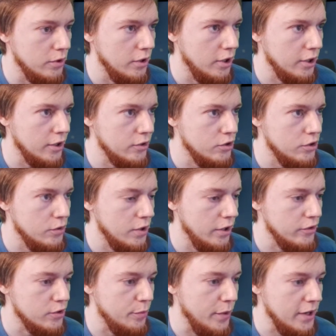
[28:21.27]
I'll get 2
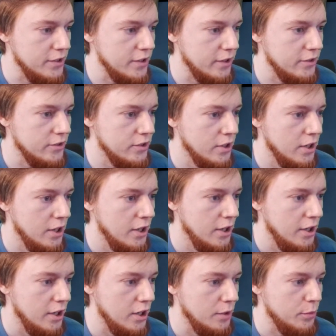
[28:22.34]
colors of basics,
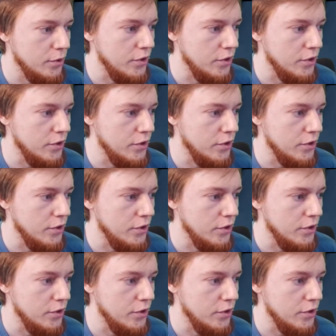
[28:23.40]
and I'll put